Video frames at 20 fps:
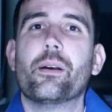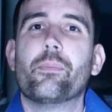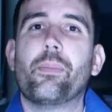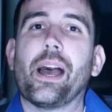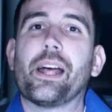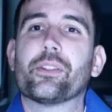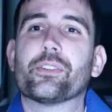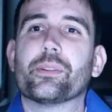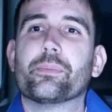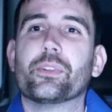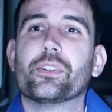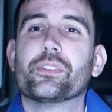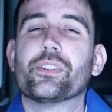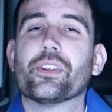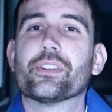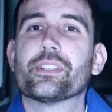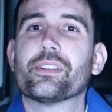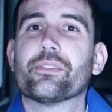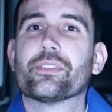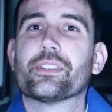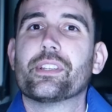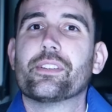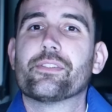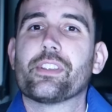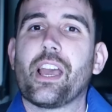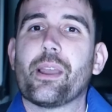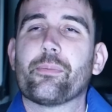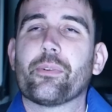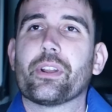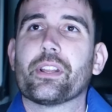Battleship New Jersey receives
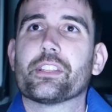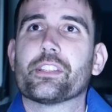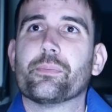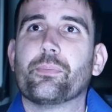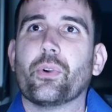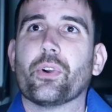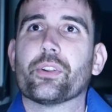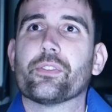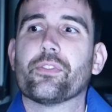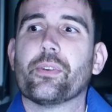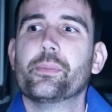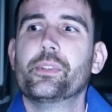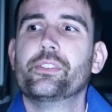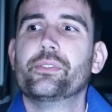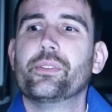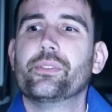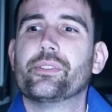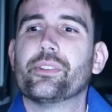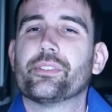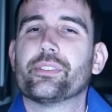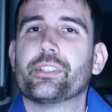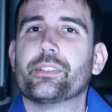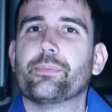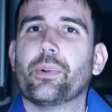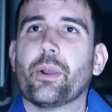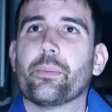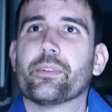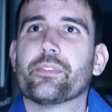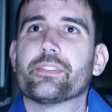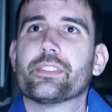operating support from the New Jersey
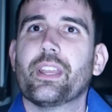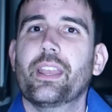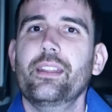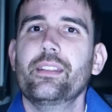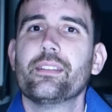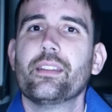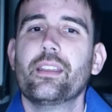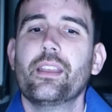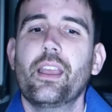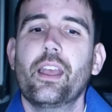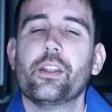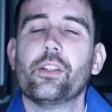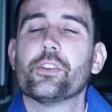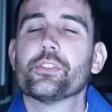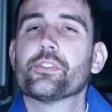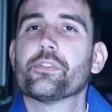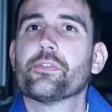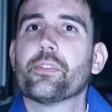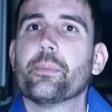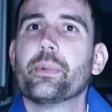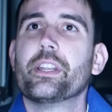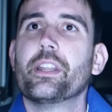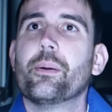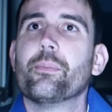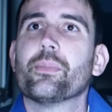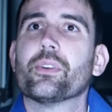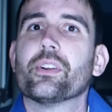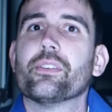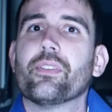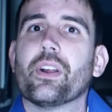Department of State, also from a
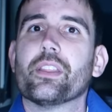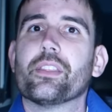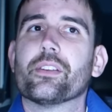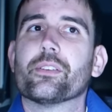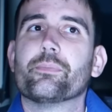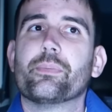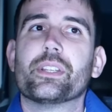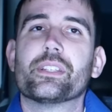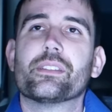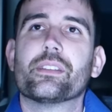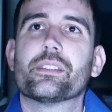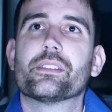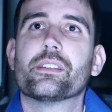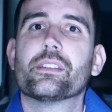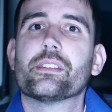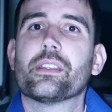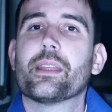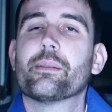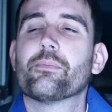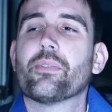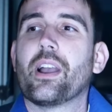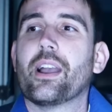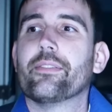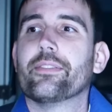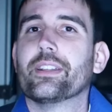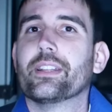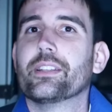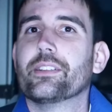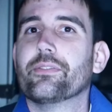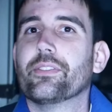number of other businesses and
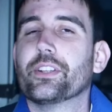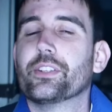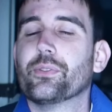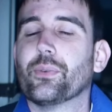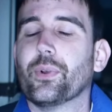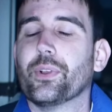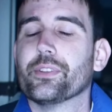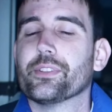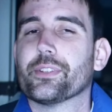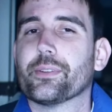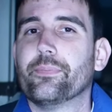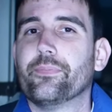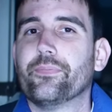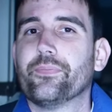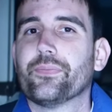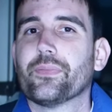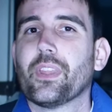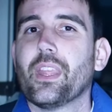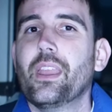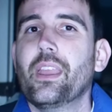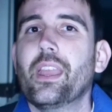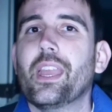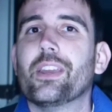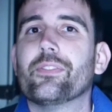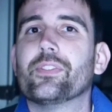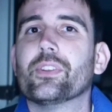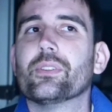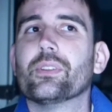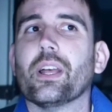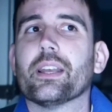private individuals.
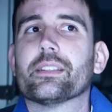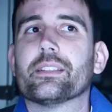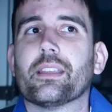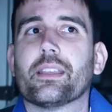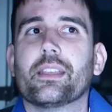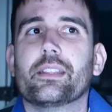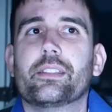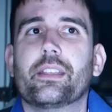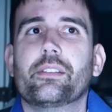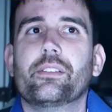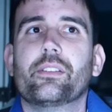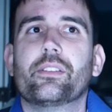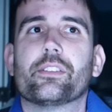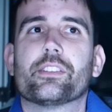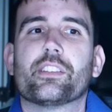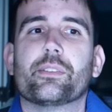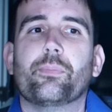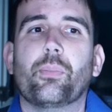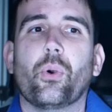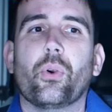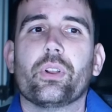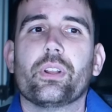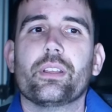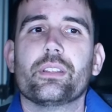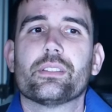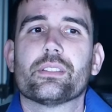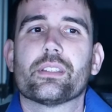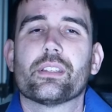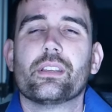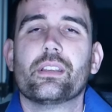If you'd like to continue to support
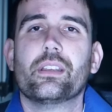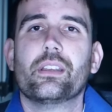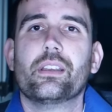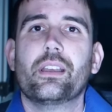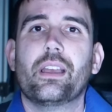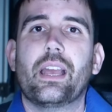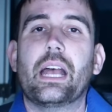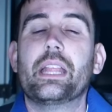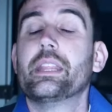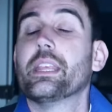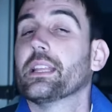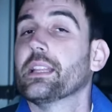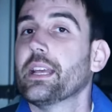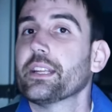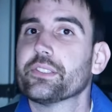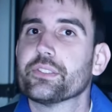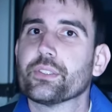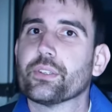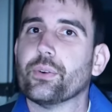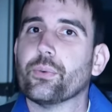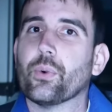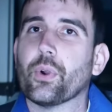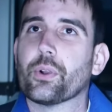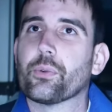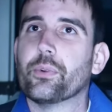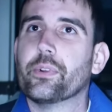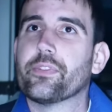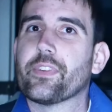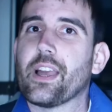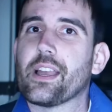us and the electrical
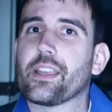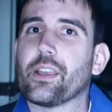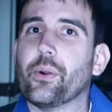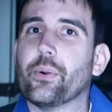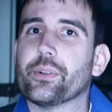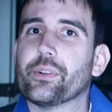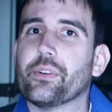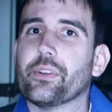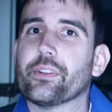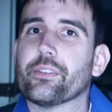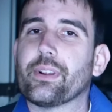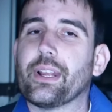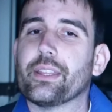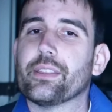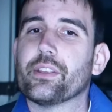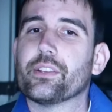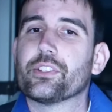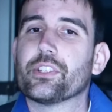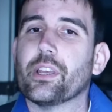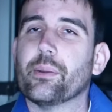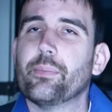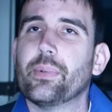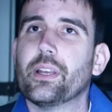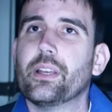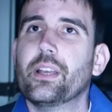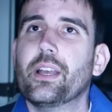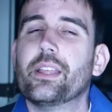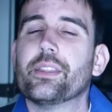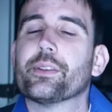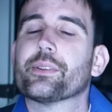work we've got going on around the ship,
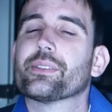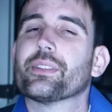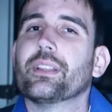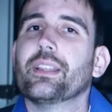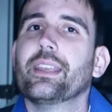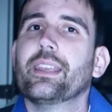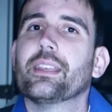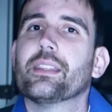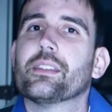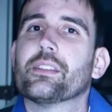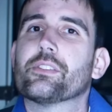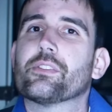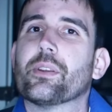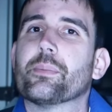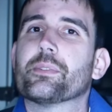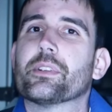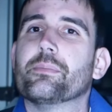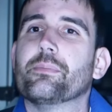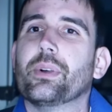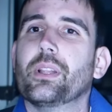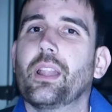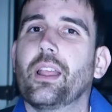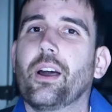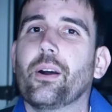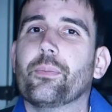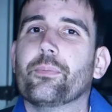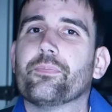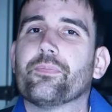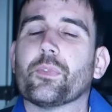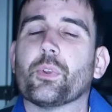there's a link in the description
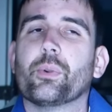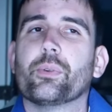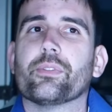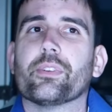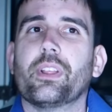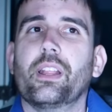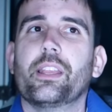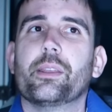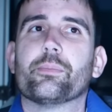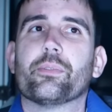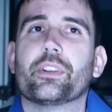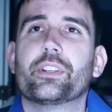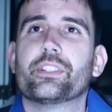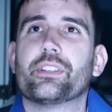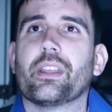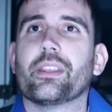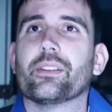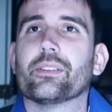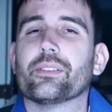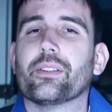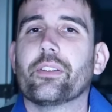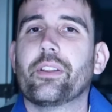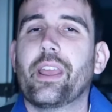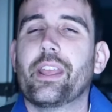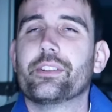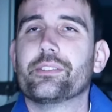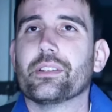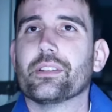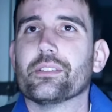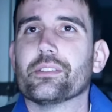below. We really appreciate your
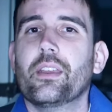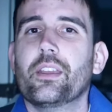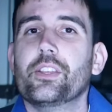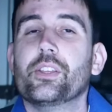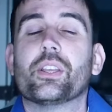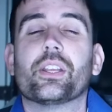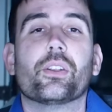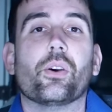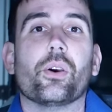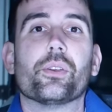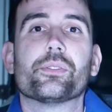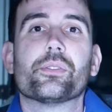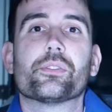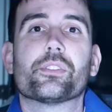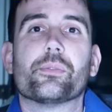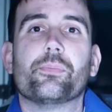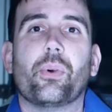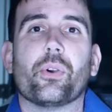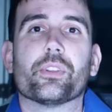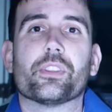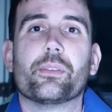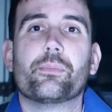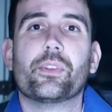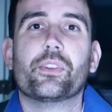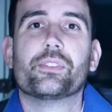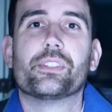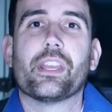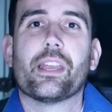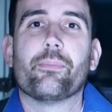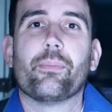donations. You can also support the
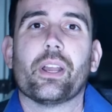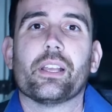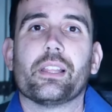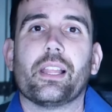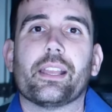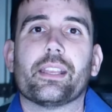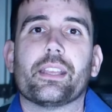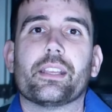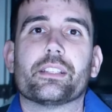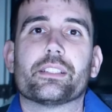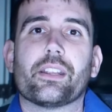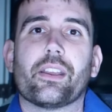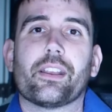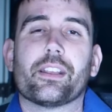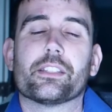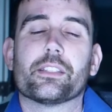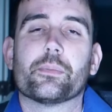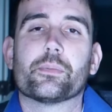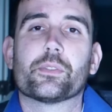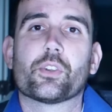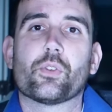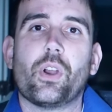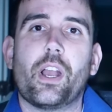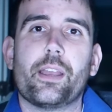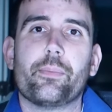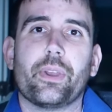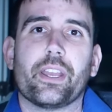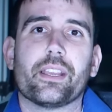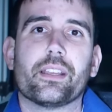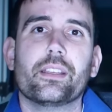museum by liking, sharing, and
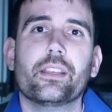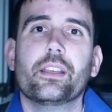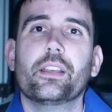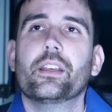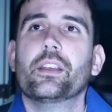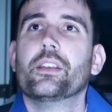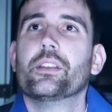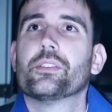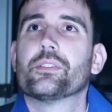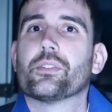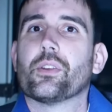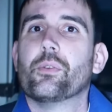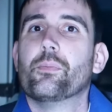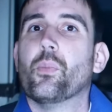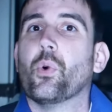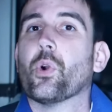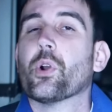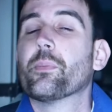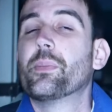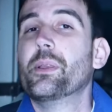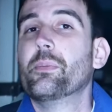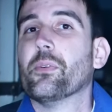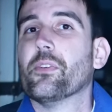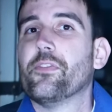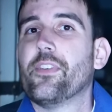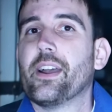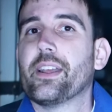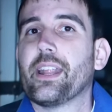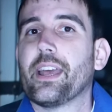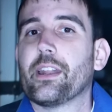subscribing so more people
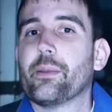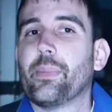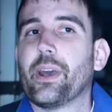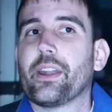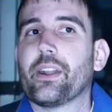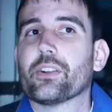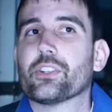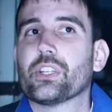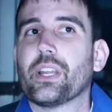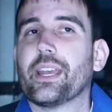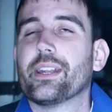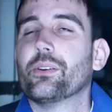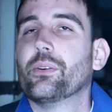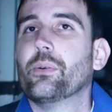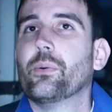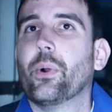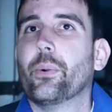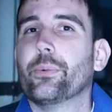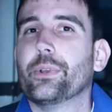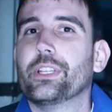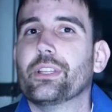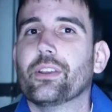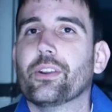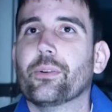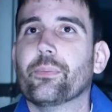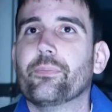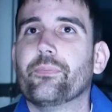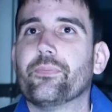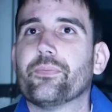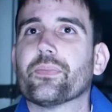find out about our channel and what we do.
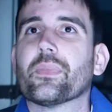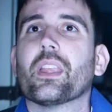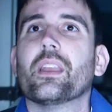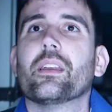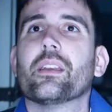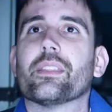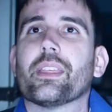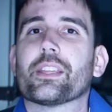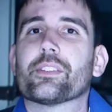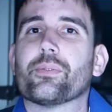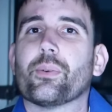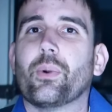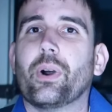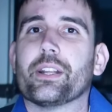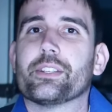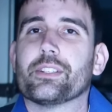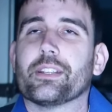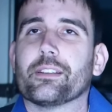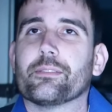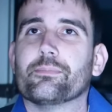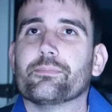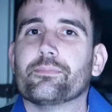Thanks for watching.